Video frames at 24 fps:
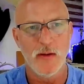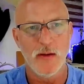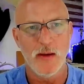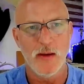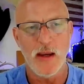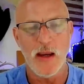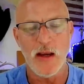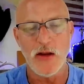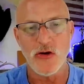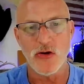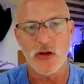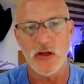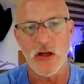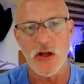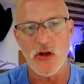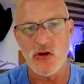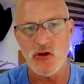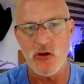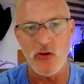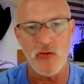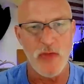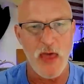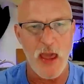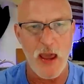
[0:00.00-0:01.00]
and you're going to
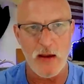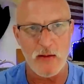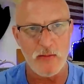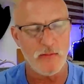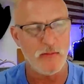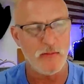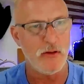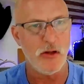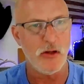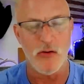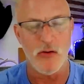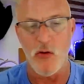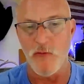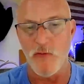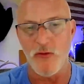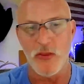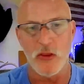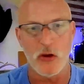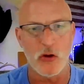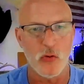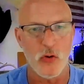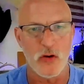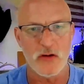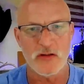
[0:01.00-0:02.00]
do that, over the
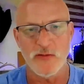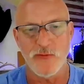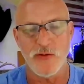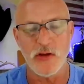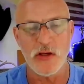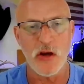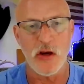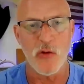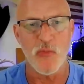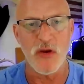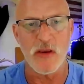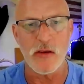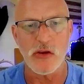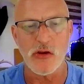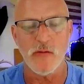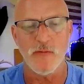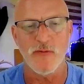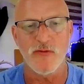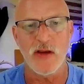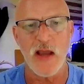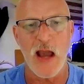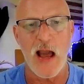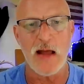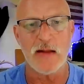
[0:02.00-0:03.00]
course of a year, but
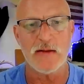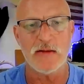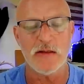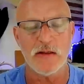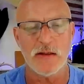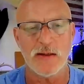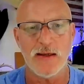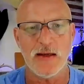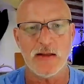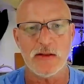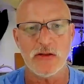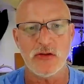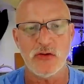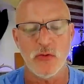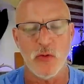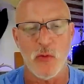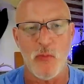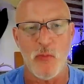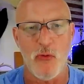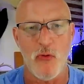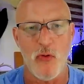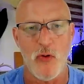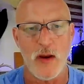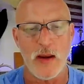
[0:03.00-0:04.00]
you've got to get to a
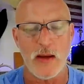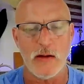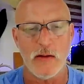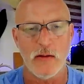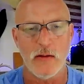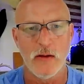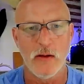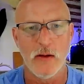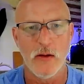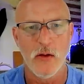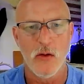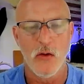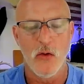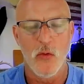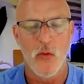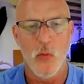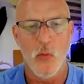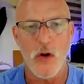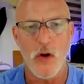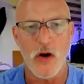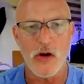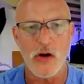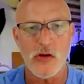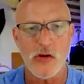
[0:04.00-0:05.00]
point
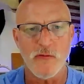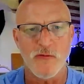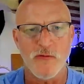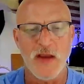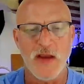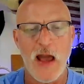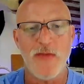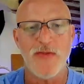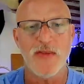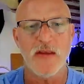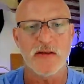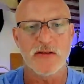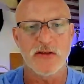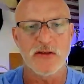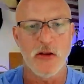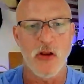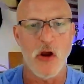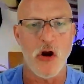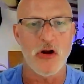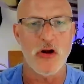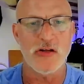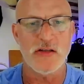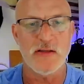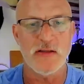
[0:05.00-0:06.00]
where you've got this
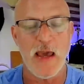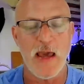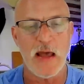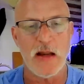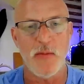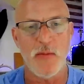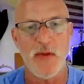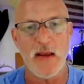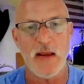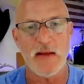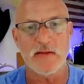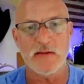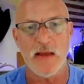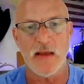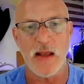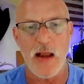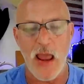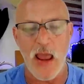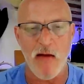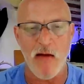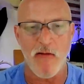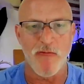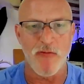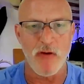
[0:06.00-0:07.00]
large database that
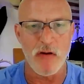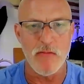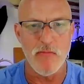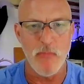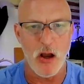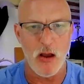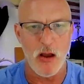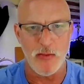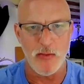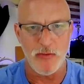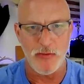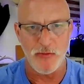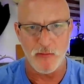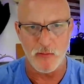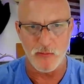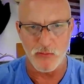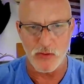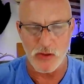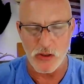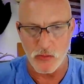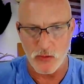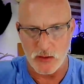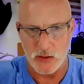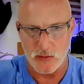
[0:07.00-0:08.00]
every month
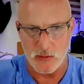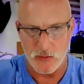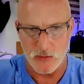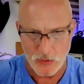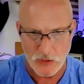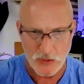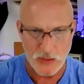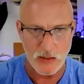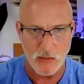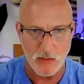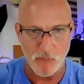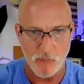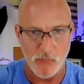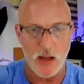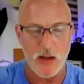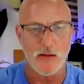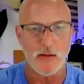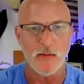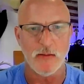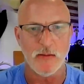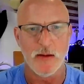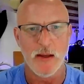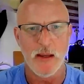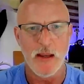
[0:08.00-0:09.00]
you can hit a
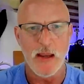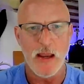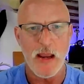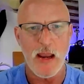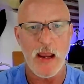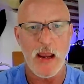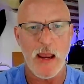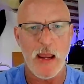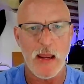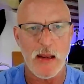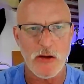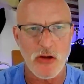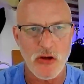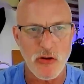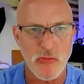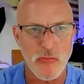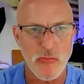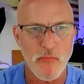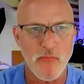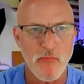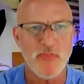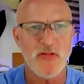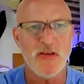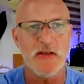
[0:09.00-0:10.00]
button and
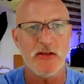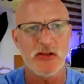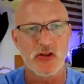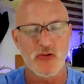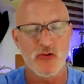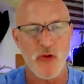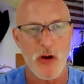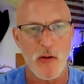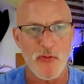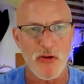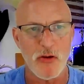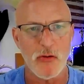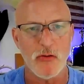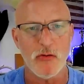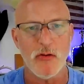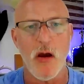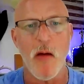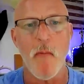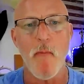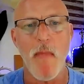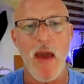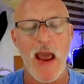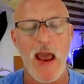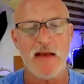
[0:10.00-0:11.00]
you distribute
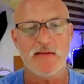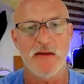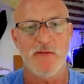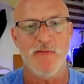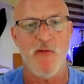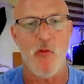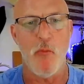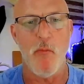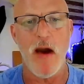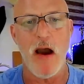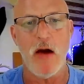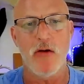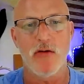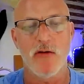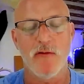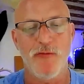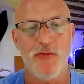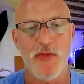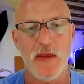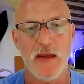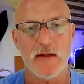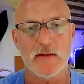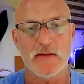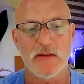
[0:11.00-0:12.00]
a massive amount of
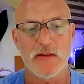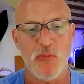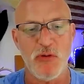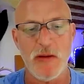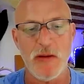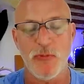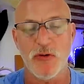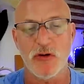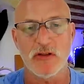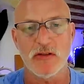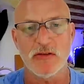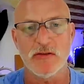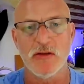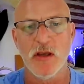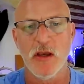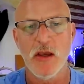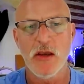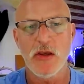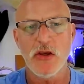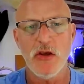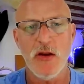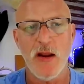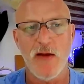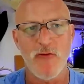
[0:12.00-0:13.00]
things to people, because
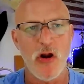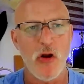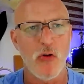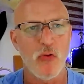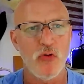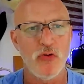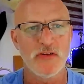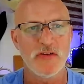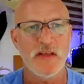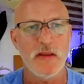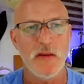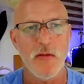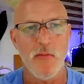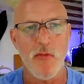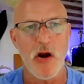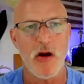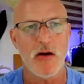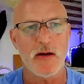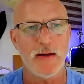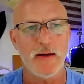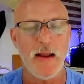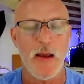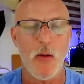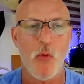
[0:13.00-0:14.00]
you never know who's in the
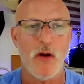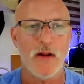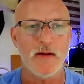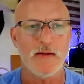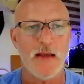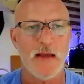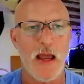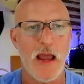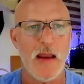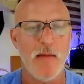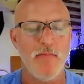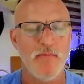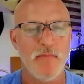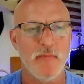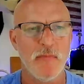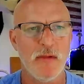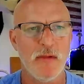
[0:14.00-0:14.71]
market at what time.